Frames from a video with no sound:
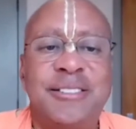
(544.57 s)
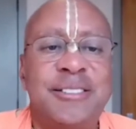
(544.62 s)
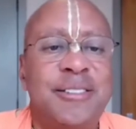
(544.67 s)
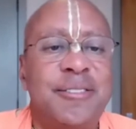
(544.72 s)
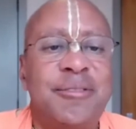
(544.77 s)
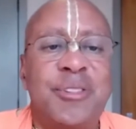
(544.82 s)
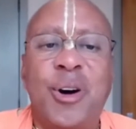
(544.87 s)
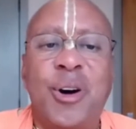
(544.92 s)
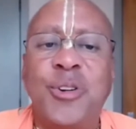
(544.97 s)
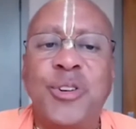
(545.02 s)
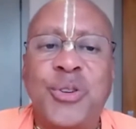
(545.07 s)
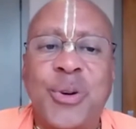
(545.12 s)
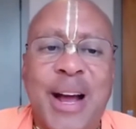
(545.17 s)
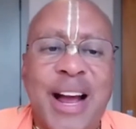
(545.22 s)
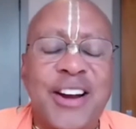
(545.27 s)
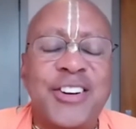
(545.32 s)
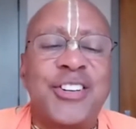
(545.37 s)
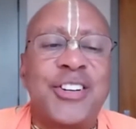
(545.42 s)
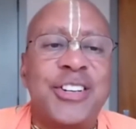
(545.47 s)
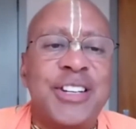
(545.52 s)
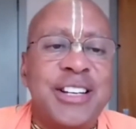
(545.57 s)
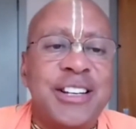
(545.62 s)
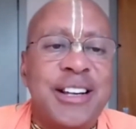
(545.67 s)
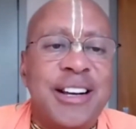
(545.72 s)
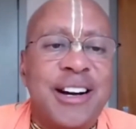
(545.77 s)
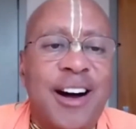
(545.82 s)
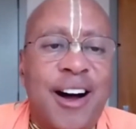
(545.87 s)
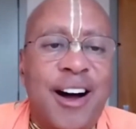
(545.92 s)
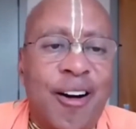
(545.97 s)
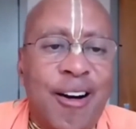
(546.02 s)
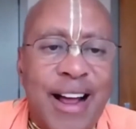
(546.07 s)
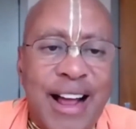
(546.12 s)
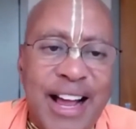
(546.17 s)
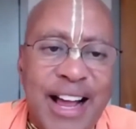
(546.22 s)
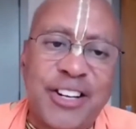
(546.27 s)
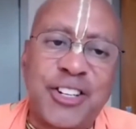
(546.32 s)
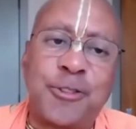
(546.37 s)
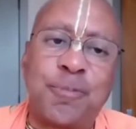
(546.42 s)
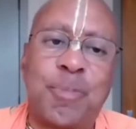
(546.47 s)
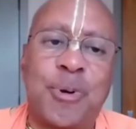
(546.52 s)
Those who actually are
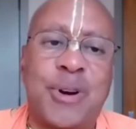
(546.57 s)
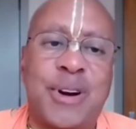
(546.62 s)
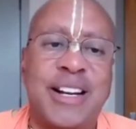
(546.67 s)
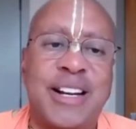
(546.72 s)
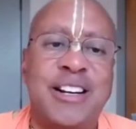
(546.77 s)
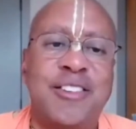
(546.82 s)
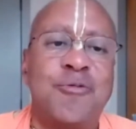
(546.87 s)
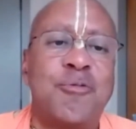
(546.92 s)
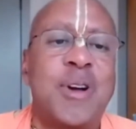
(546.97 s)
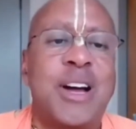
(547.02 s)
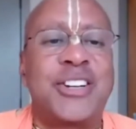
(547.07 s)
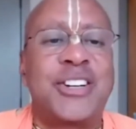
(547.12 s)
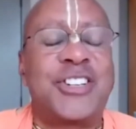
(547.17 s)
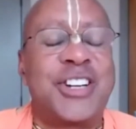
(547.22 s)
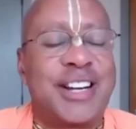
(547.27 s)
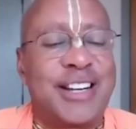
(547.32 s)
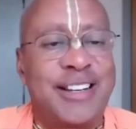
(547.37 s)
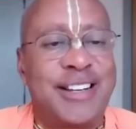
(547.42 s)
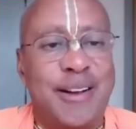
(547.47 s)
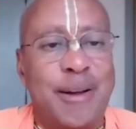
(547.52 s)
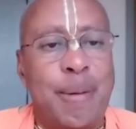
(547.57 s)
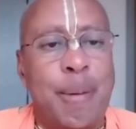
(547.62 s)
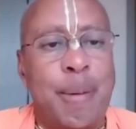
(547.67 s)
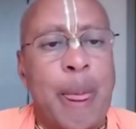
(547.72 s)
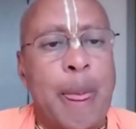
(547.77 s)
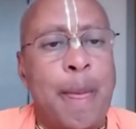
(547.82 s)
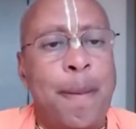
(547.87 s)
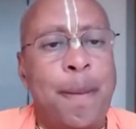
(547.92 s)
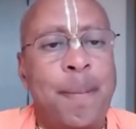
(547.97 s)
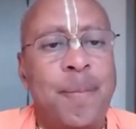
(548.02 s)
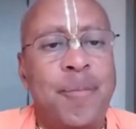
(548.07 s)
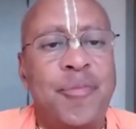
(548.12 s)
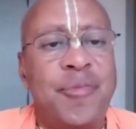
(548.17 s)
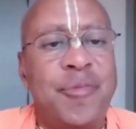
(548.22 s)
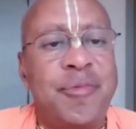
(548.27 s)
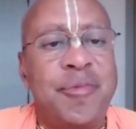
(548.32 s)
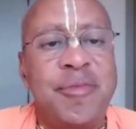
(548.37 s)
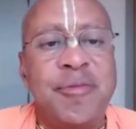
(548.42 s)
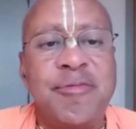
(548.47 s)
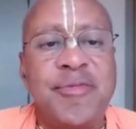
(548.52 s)
expert in rasa,
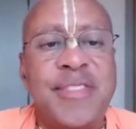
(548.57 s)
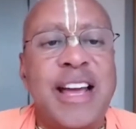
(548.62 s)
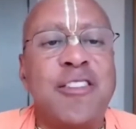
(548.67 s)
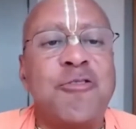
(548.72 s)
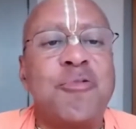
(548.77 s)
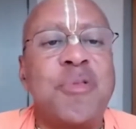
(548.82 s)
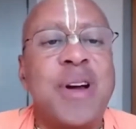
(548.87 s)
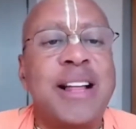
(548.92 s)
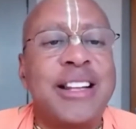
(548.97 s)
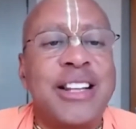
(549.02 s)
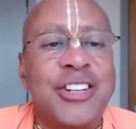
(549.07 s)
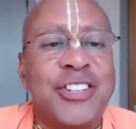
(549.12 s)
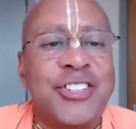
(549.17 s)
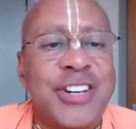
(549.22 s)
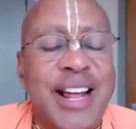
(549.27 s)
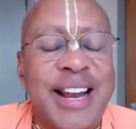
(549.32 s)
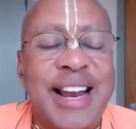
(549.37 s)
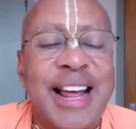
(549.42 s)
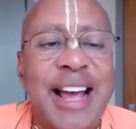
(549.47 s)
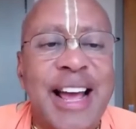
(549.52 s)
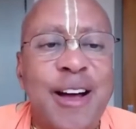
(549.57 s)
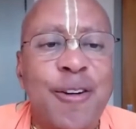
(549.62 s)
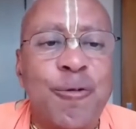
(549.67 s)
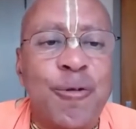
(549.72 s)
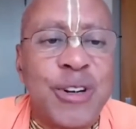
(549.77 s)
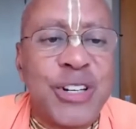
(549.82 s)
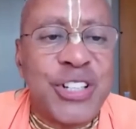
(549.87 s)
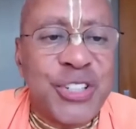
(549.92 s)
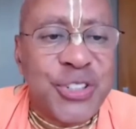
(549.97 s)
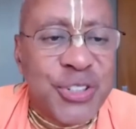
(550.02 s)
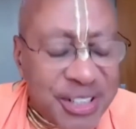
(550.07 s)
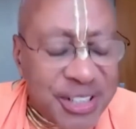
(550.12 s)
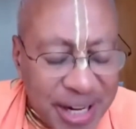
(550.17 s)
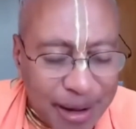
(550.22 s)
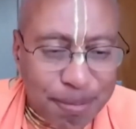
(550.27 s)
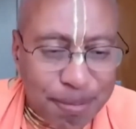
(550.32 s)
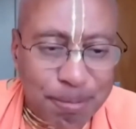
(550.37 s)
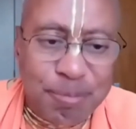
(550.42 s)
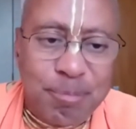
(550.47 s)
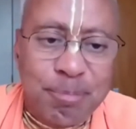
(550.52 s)
they relish at every
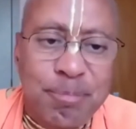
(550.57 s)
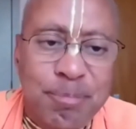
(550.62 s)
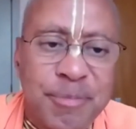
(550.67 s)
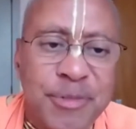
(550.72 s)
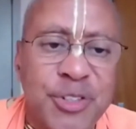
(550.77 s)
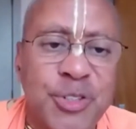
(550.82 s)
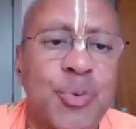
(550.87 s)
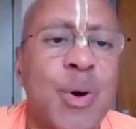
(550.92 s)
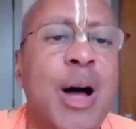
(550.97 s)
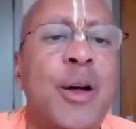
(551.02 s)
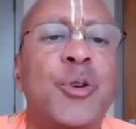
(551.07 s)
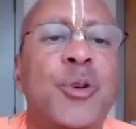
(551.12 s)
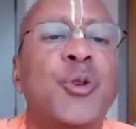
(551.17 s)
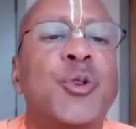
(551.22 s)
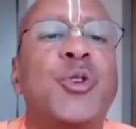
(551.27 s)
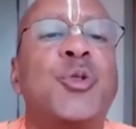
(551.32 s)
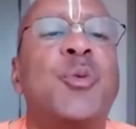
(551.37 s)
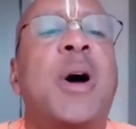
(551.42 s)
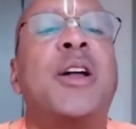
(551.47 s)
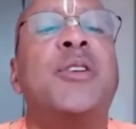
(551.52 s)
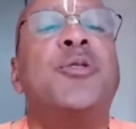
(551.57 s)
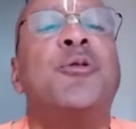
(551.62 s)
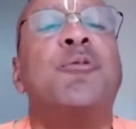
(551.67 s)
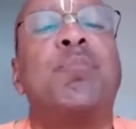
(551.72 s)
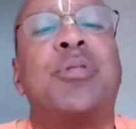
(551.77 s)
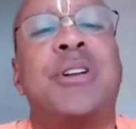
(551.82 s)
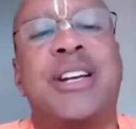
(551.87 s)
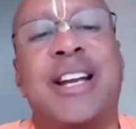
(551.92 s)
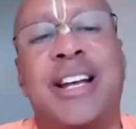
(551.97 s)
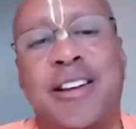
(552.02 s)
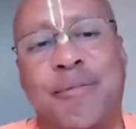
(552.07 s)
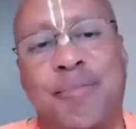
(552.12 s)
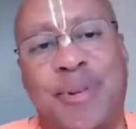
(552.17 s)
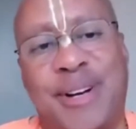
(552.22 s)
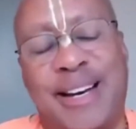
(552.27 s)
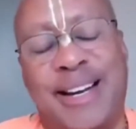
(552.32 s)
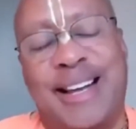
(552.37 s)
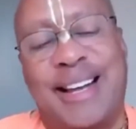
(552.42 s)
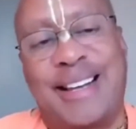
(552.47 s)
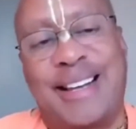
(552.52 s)
step. Swadu, swadu, pade, pade.